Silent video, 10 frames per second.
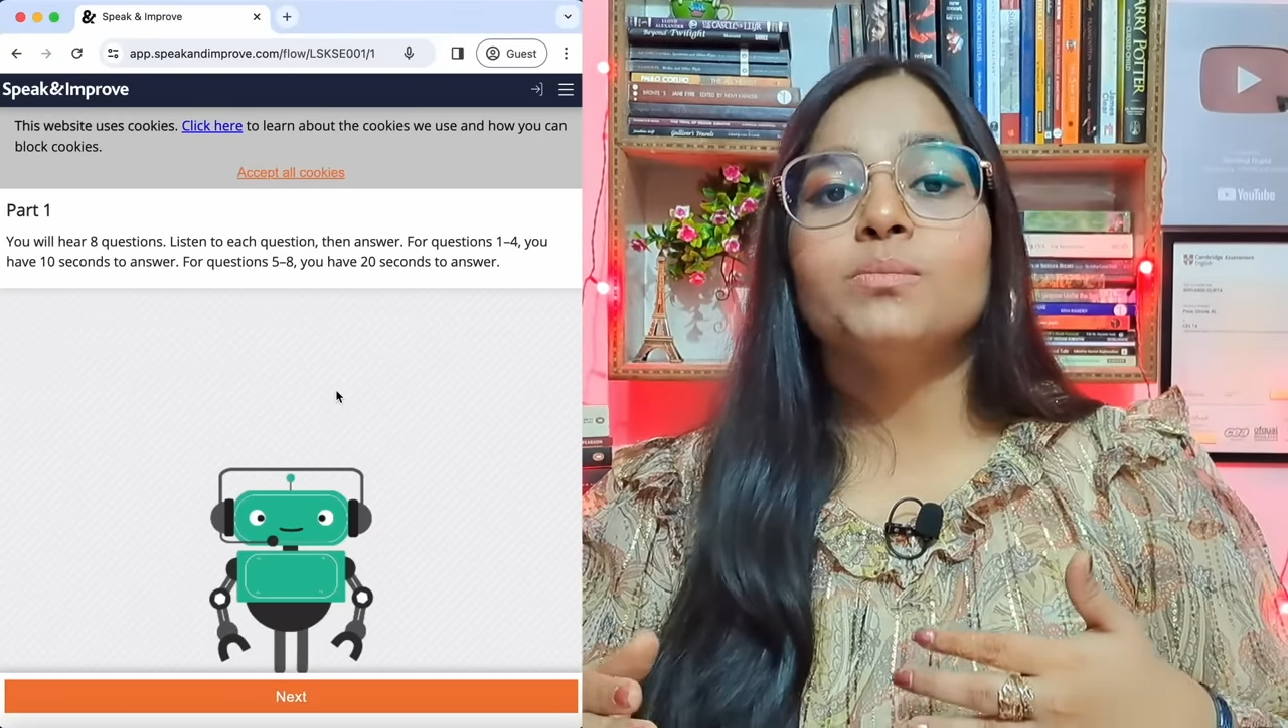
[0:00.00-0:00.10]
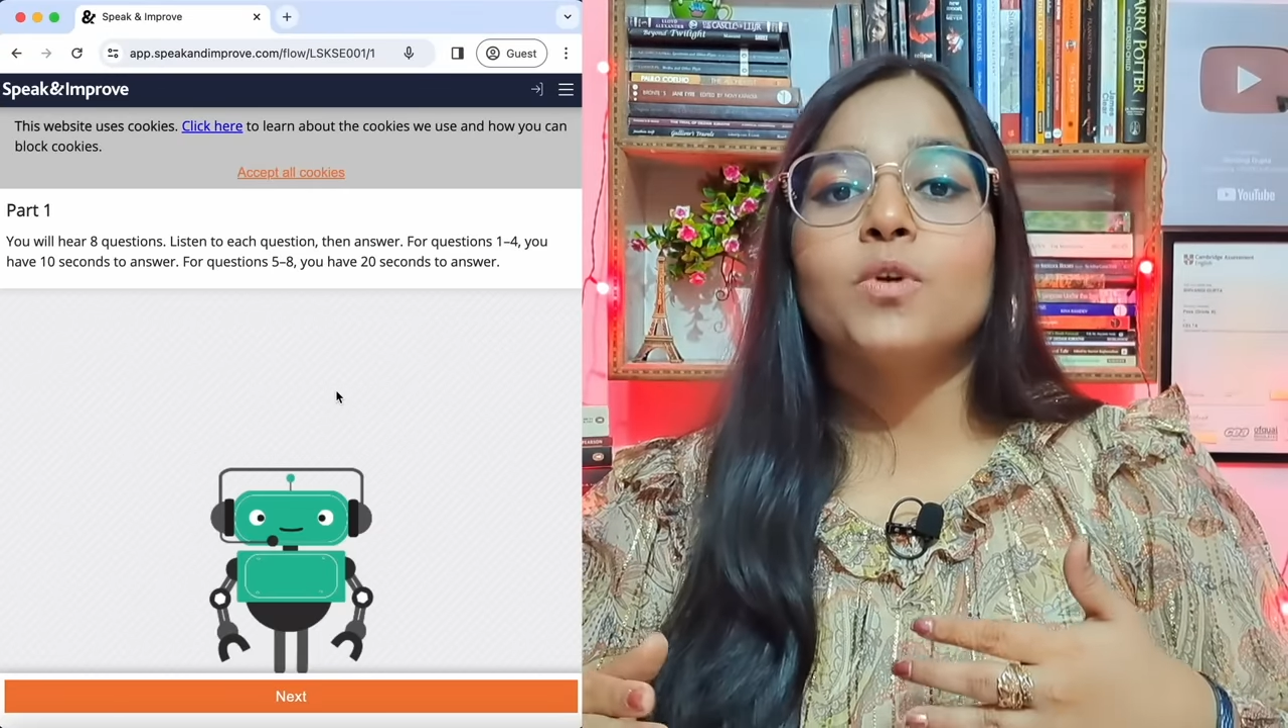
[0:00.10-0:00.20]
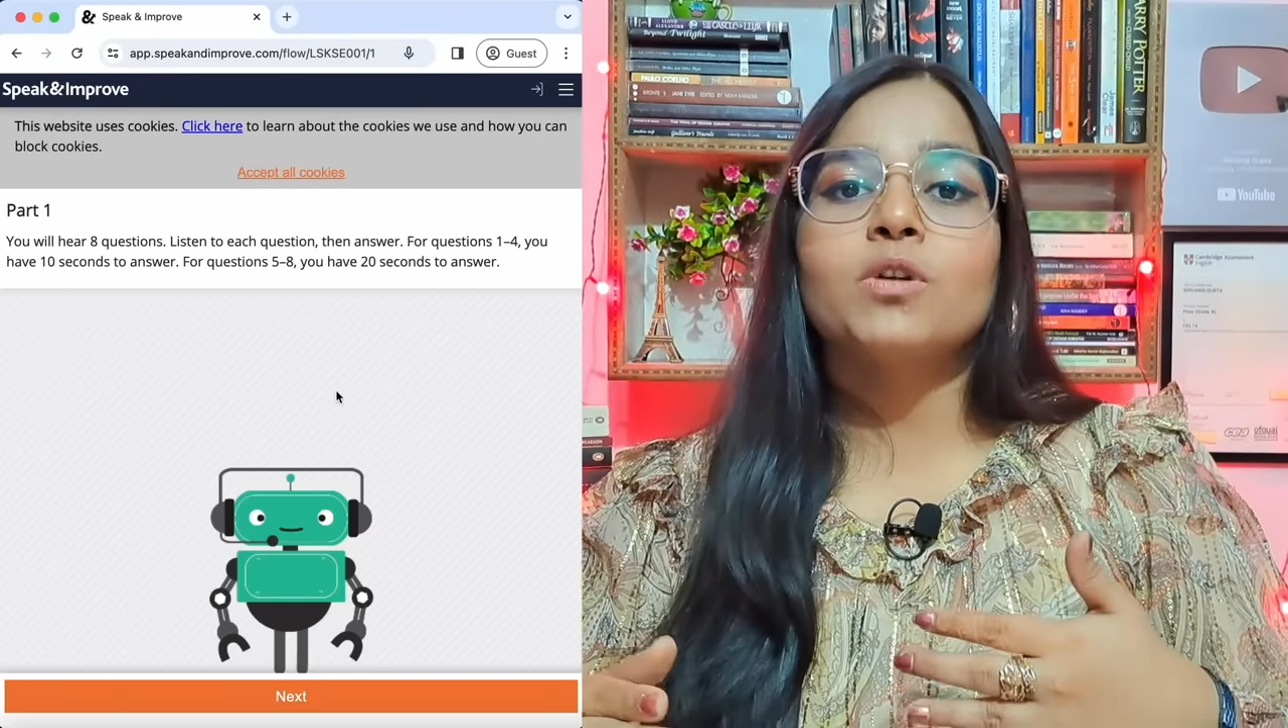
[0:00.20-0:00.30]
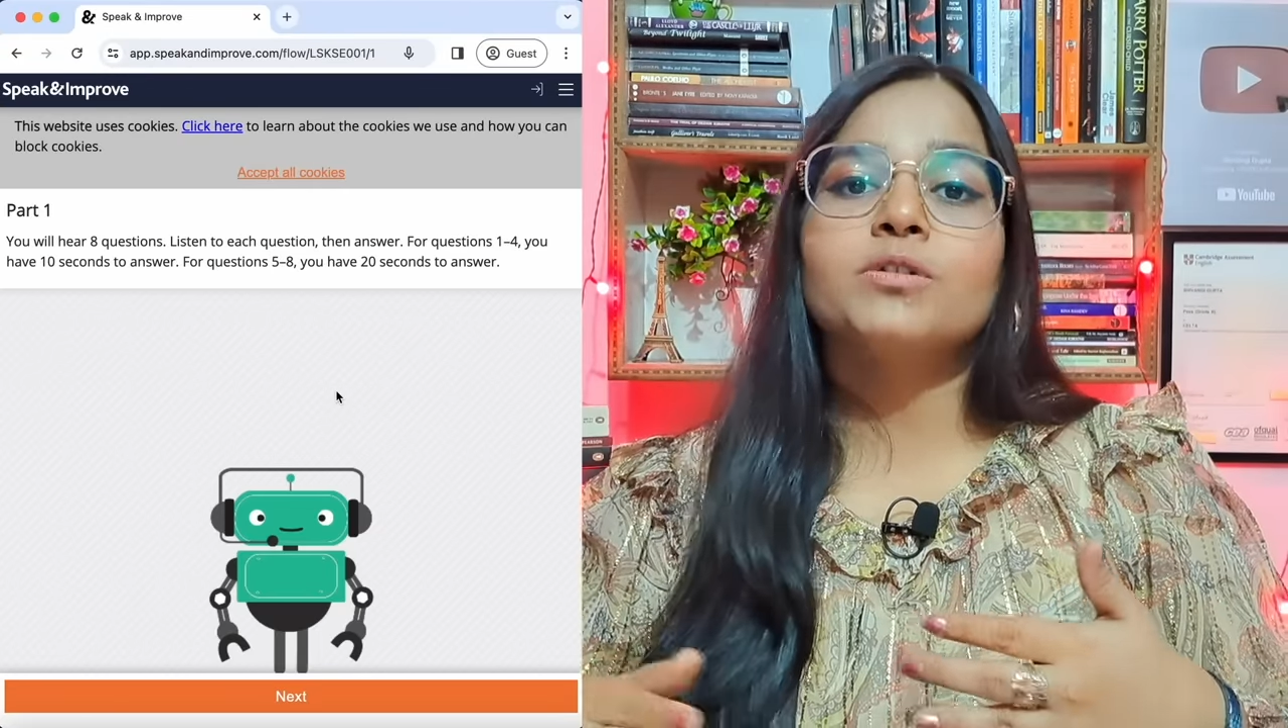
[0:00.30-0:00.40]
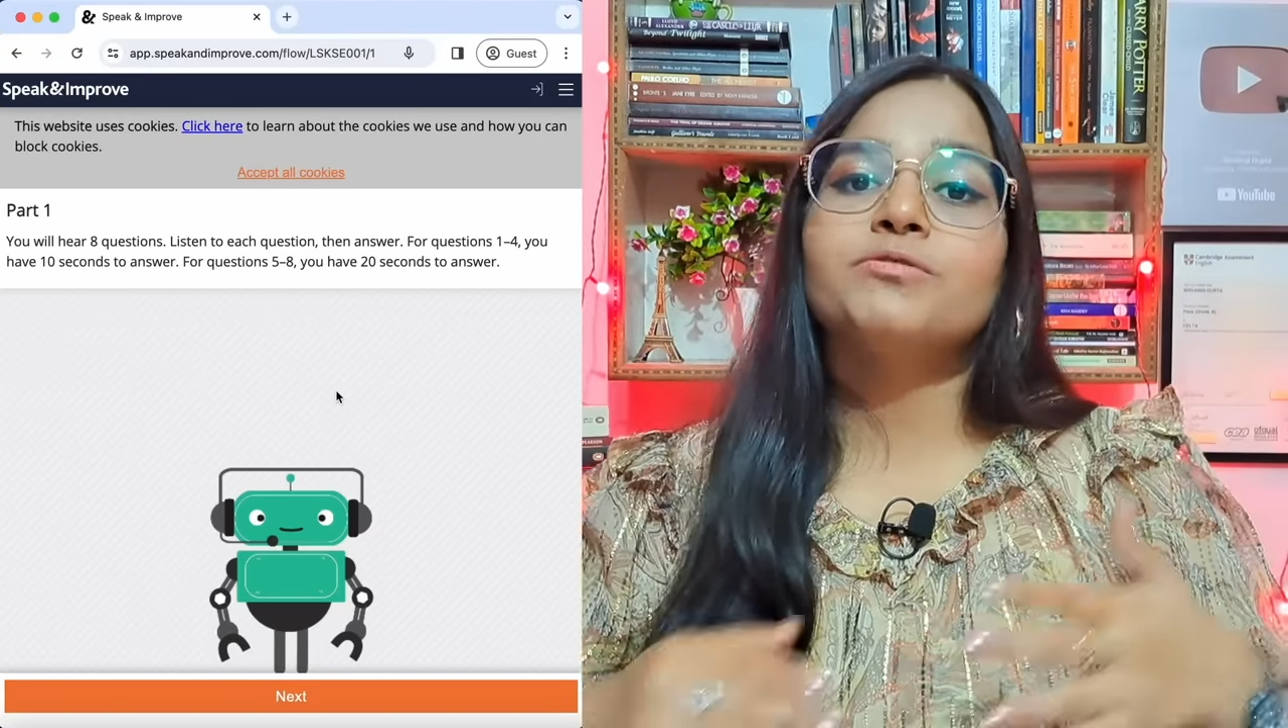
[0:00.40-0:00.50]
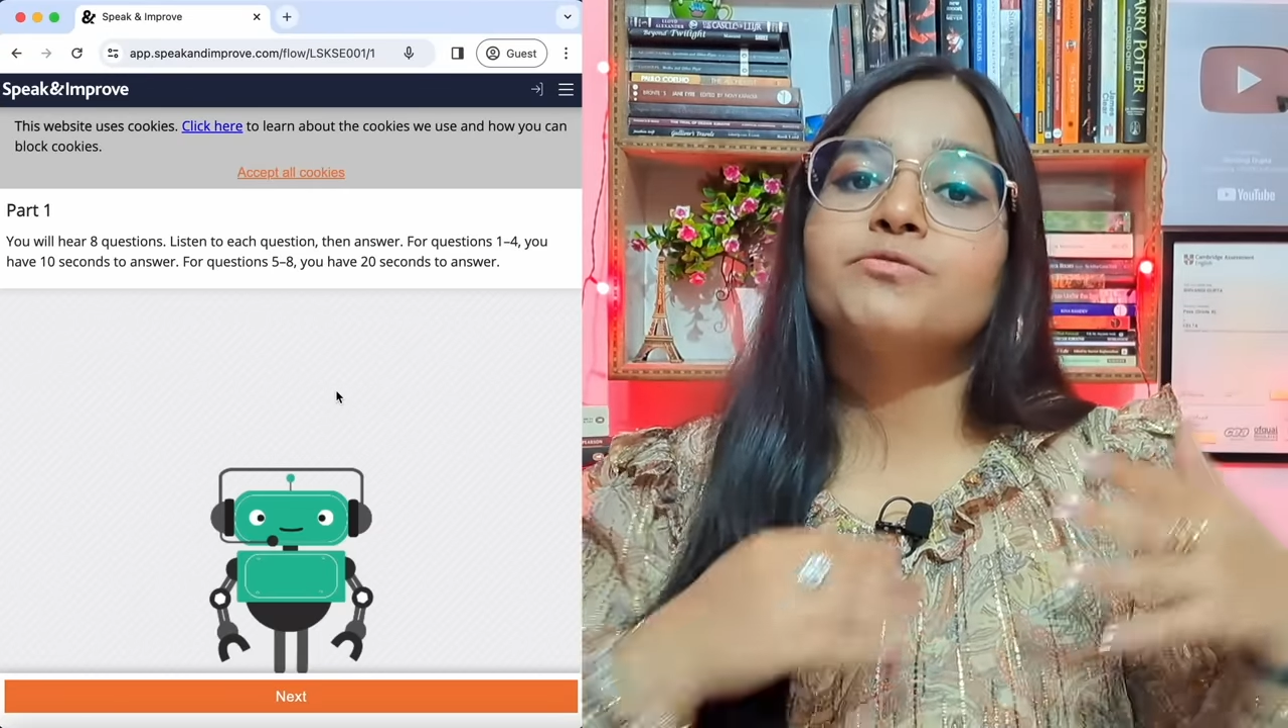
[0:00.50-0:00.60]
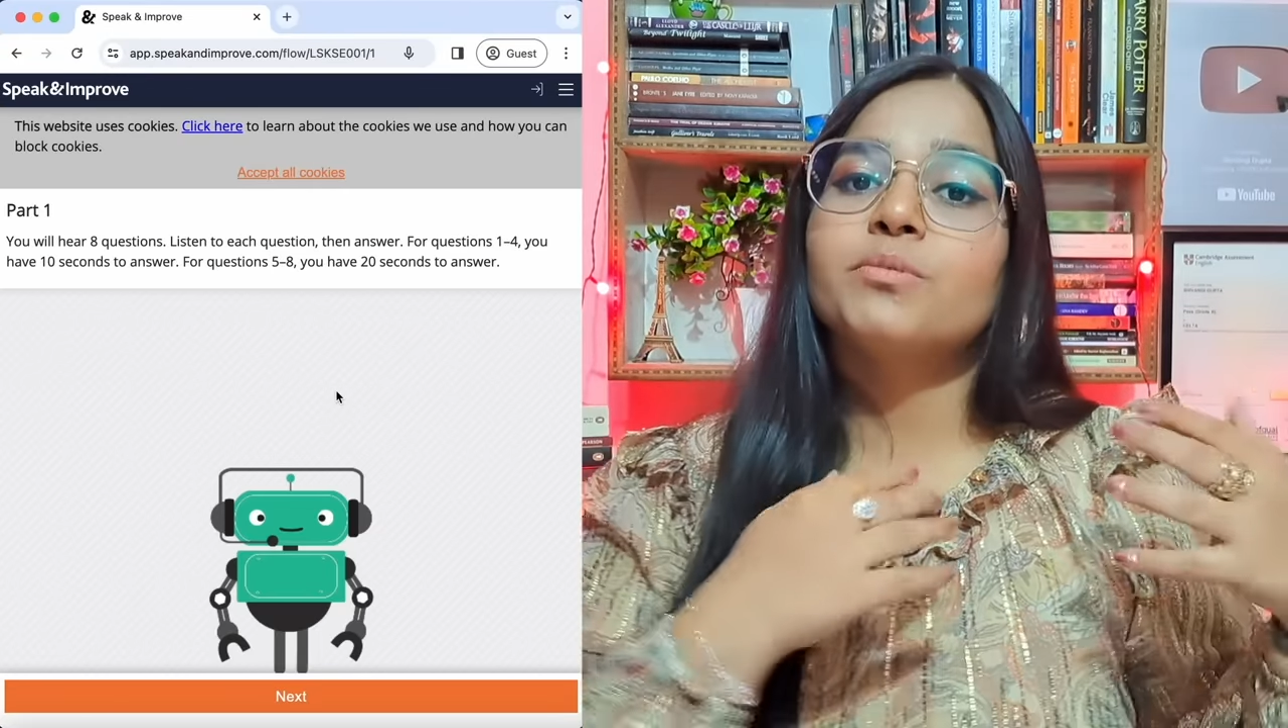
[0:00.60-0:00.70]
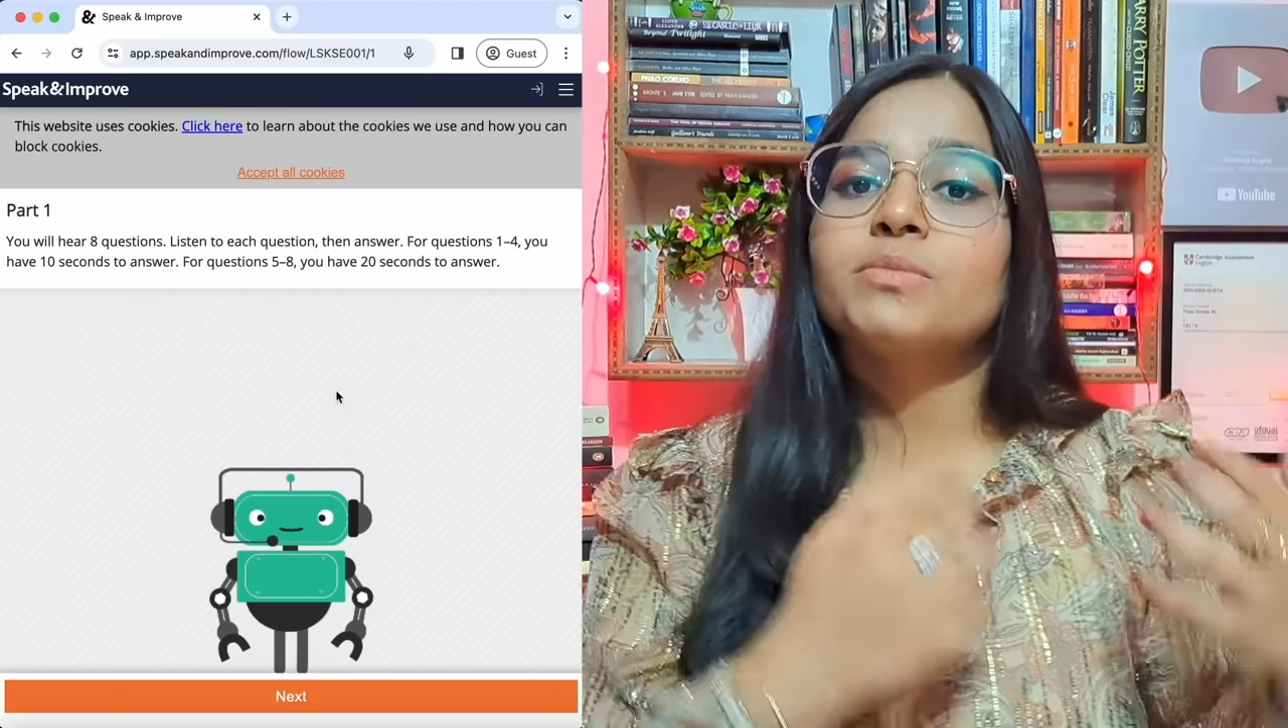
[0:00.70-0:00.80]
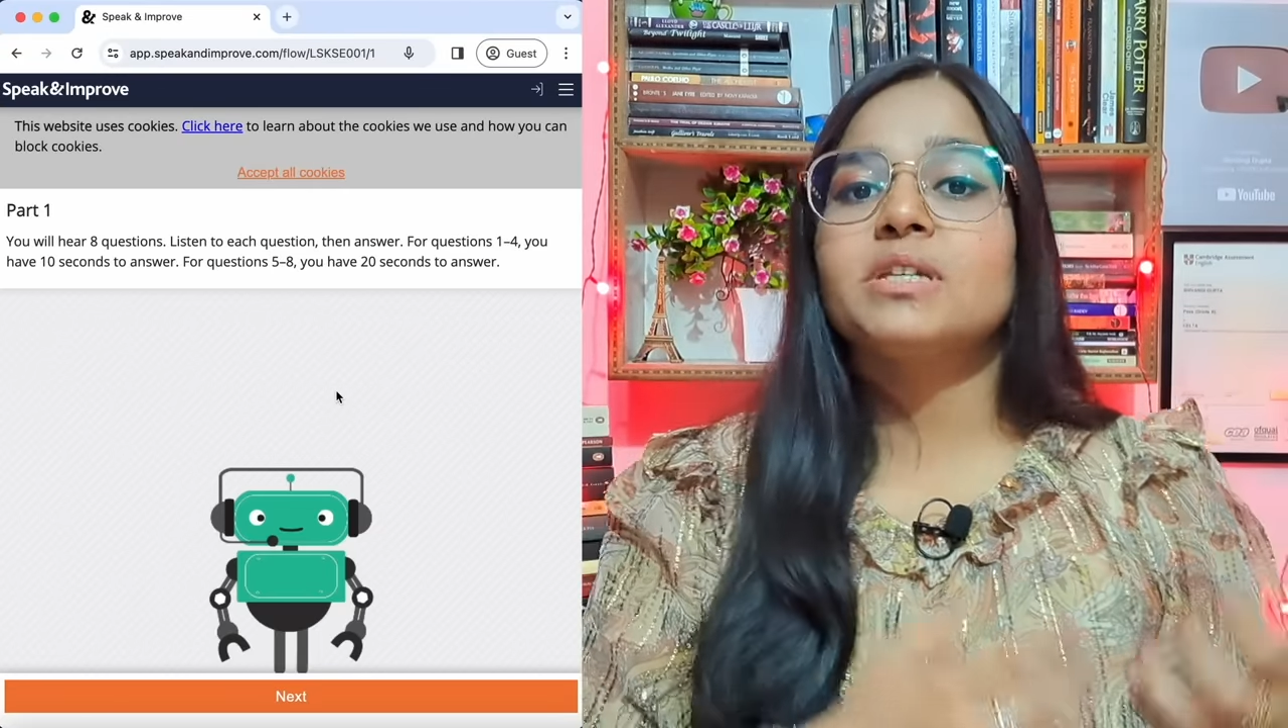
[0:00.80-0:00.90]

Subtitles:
progress from